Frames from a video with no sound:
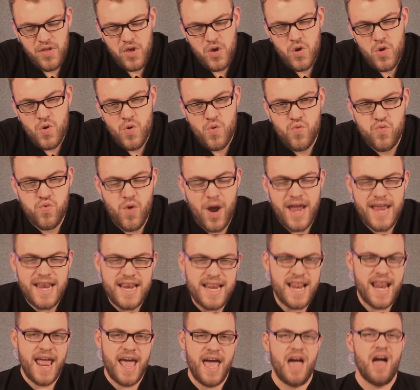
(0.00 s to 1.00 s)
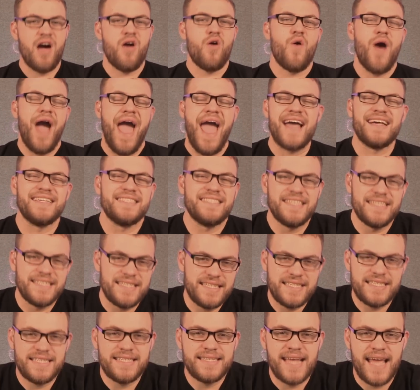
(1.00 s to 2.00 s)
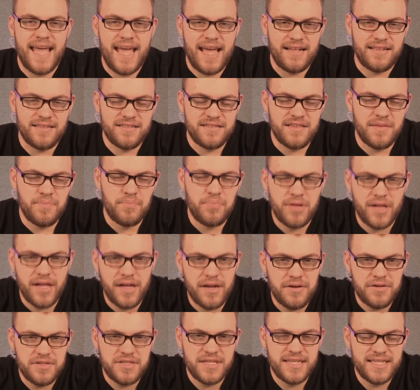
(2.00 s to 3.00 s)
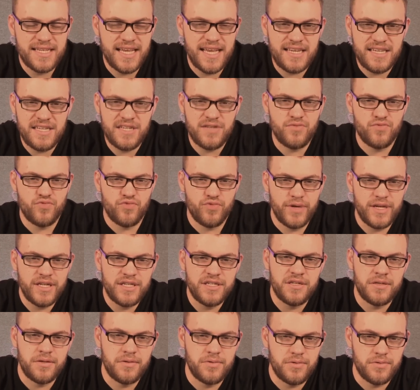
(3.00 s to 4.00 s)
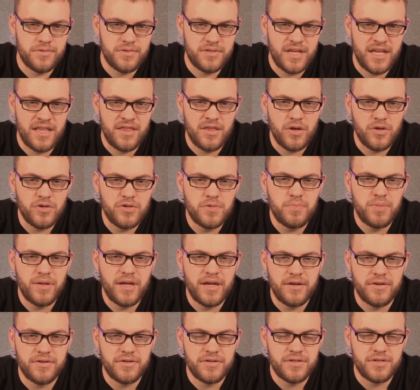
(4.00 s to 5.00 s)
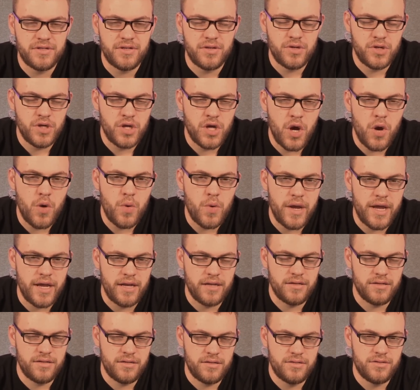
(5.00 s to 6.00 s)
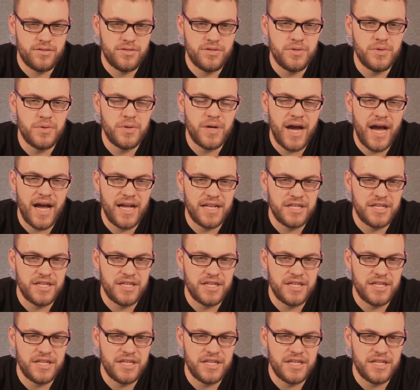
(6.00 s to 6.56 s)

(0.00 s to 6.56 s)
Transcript: right now, as it stands, the players attending regionals and those players going to COD